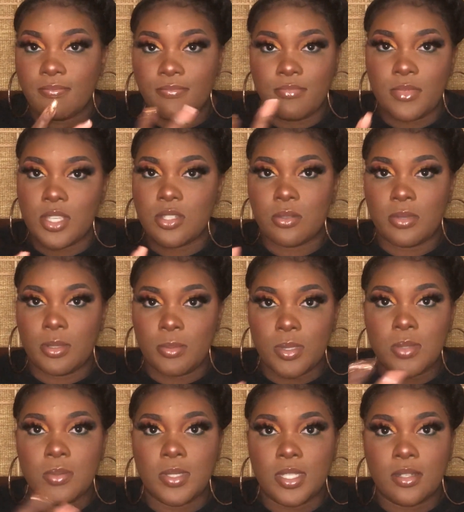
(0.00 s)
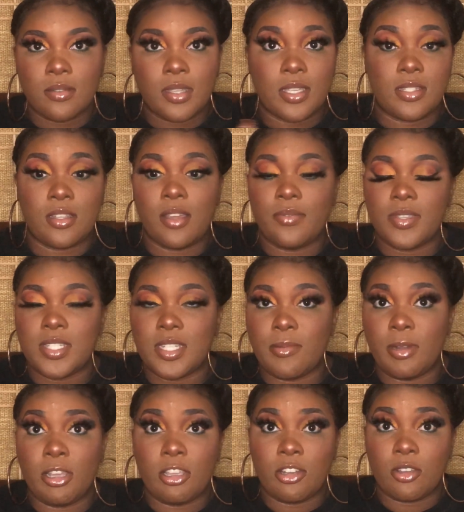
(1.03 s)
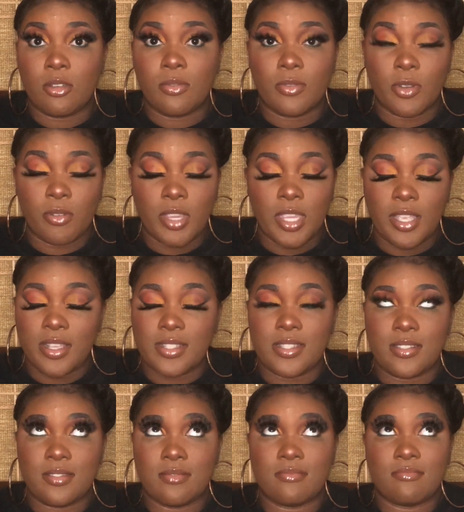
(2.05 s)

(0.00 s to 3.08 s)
There's no in between, because obviously I'm not going to go for gray because